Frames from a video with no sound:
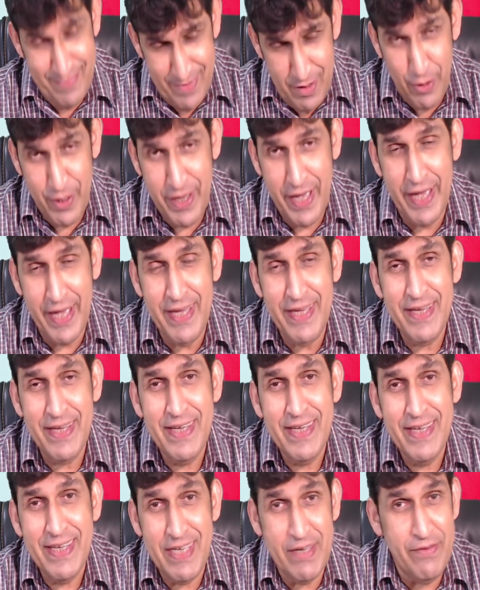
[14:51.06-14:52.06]
okay,
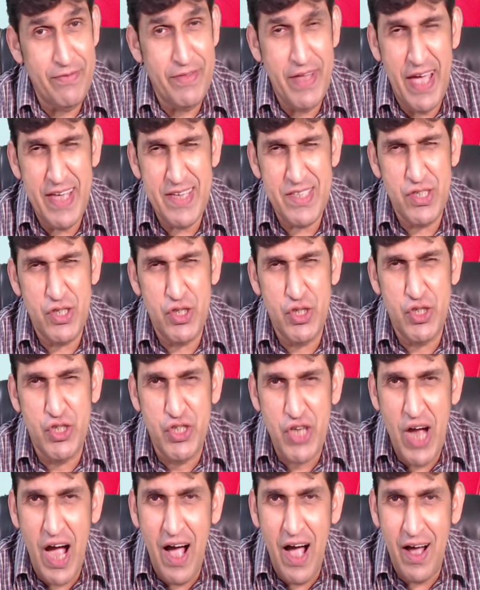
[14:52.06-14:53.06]
if there is
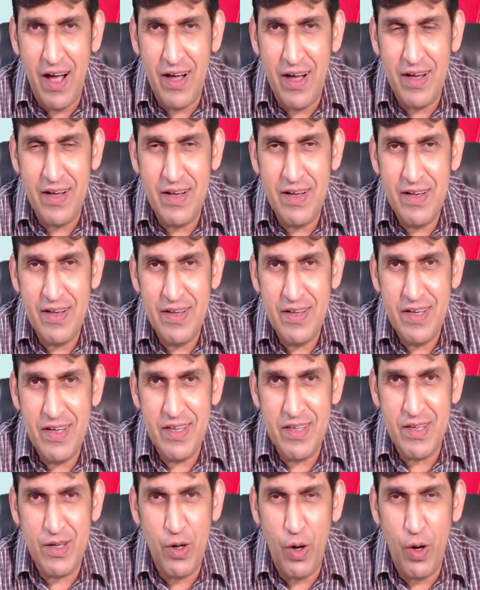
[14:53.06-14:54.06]
junk,
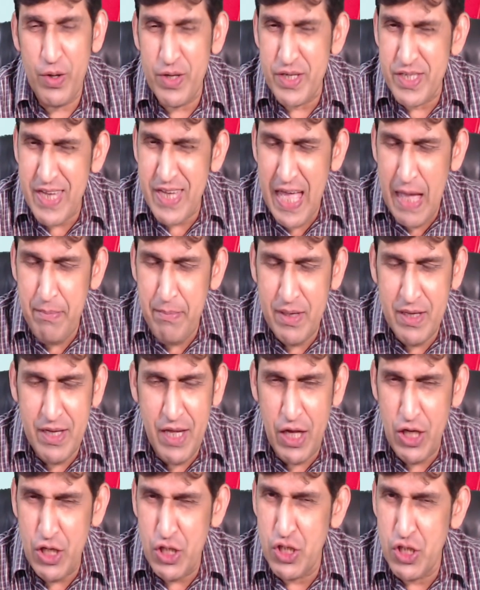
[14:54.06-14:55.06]

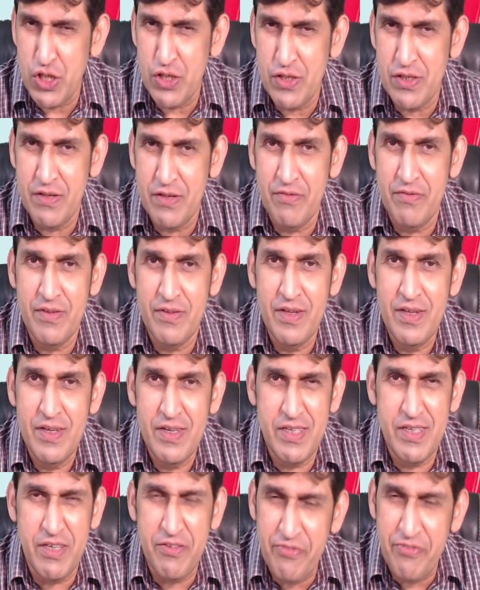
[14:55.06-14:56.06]
contamination,
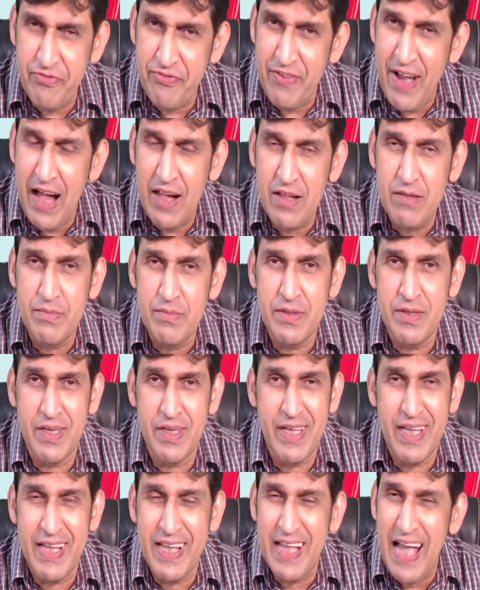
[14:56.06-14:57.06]
defilement,
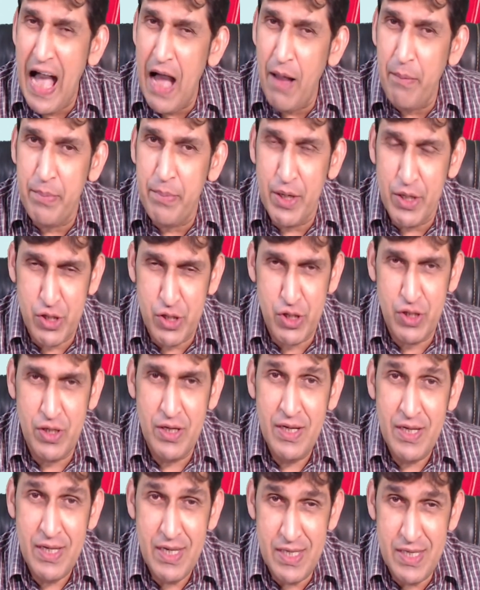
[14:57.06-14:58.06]
and garbage
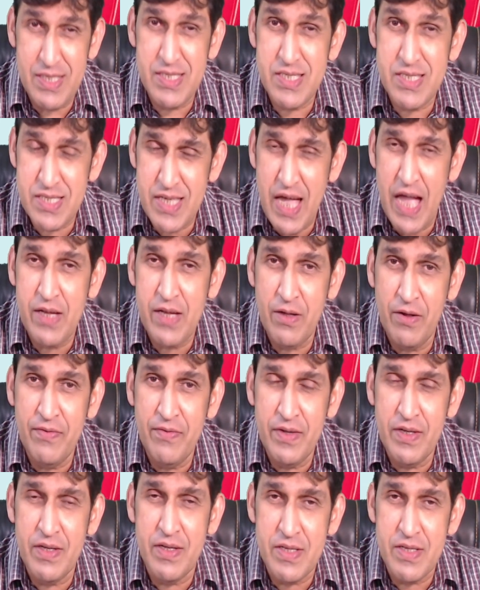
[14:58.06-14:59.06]
inside
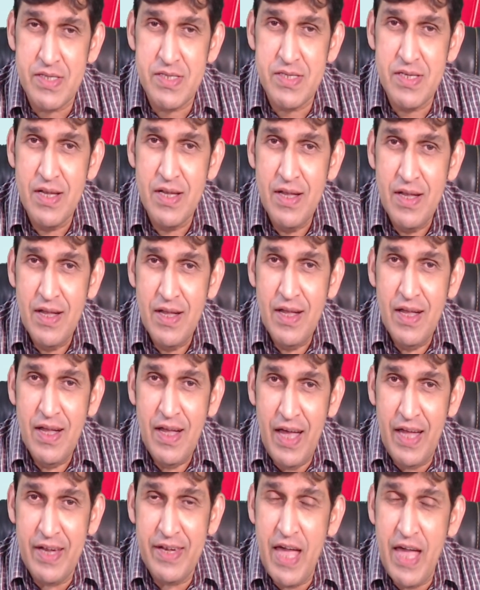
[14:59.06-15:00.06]
of us.
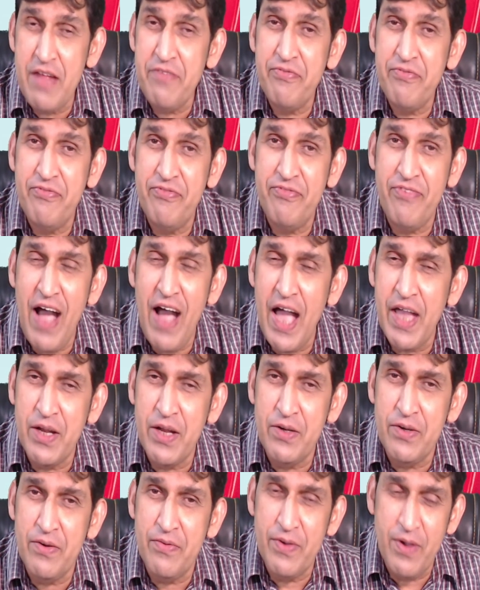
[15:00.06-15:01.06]
And that
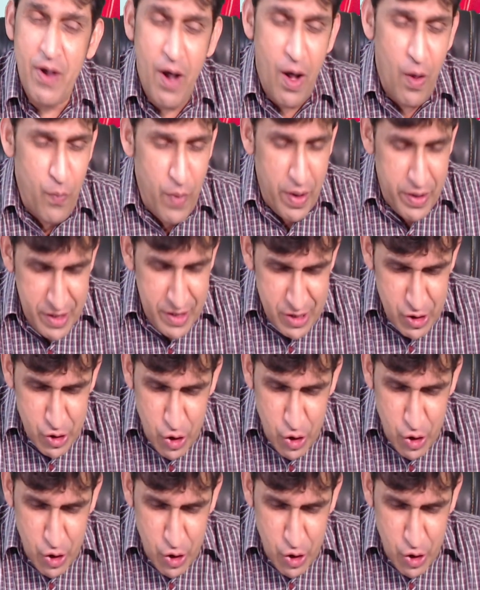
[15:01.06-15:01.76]
fire of God, when it